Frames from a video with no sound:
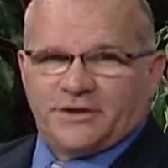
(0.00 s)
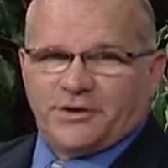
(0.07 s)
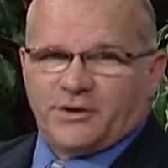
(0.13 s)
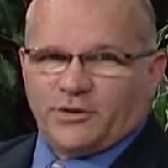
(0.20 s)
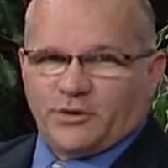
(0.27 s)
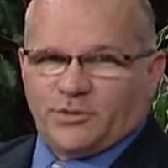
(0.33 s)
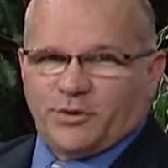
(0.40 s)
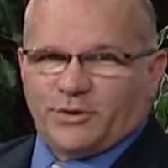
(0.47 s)
Did you
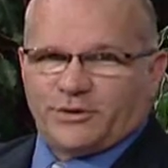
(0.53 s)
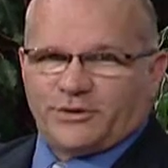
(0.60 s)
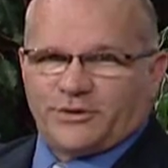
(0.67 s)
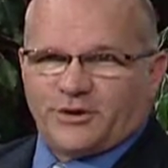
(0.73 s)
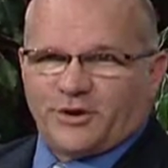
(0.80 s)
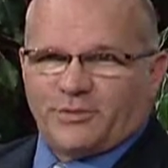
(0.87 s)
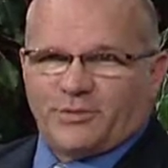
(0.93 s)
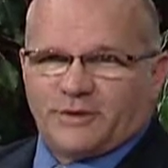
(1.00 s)
hear the birds
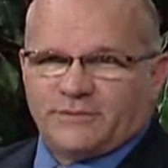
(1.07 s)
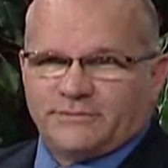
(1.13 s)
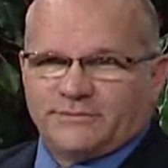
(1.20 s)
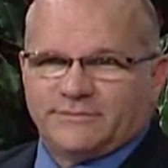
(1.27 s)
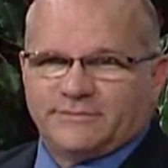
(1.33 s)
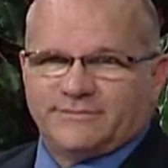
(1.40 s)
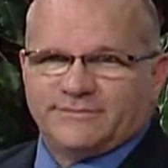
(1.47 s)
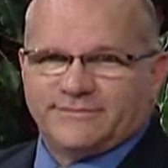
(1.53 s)
chirping?
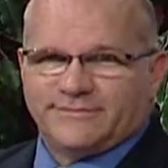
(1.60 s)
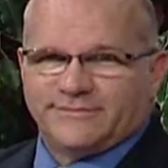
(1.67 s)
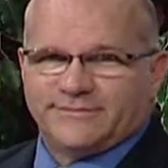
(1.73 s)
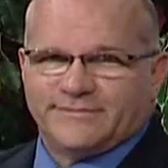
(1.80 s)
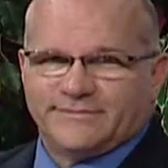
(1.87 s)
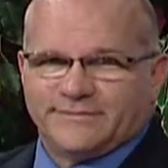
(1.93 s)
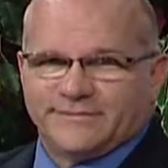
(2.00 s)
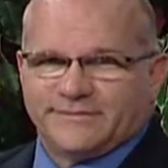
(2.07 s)

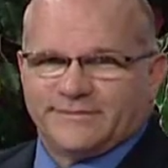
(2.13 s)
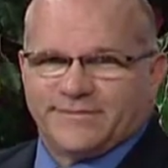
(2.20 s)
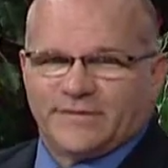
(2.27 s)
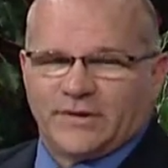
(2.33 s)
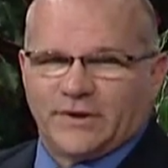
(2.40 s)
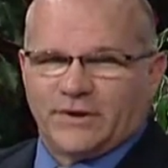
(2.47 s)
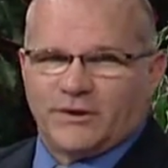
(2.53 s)
You